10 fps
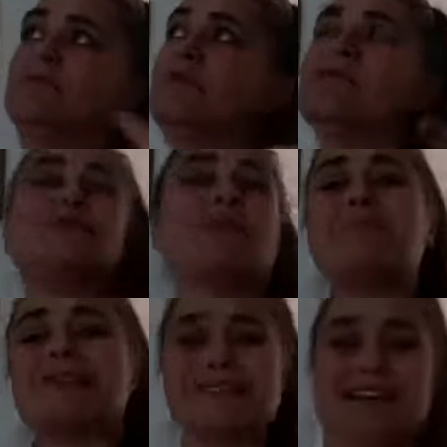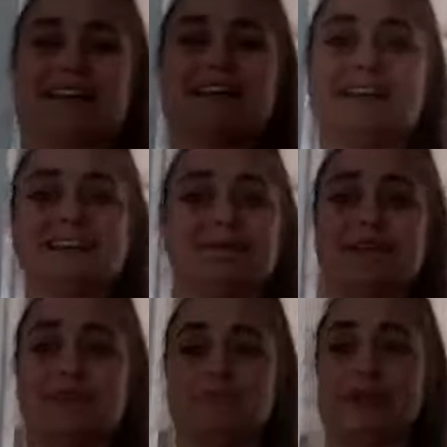on, a Monday. That's when
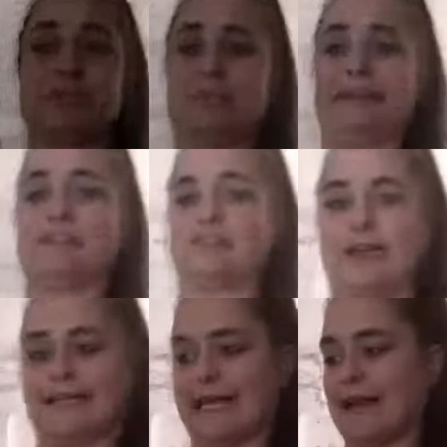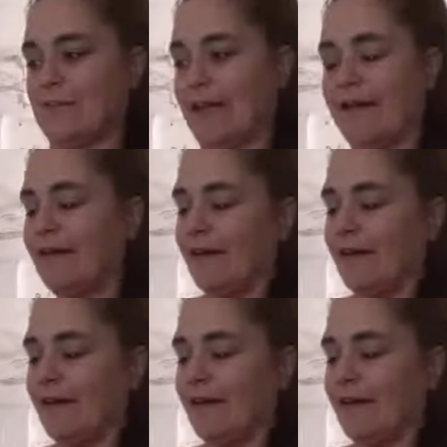I'm, I'm being dragged down there.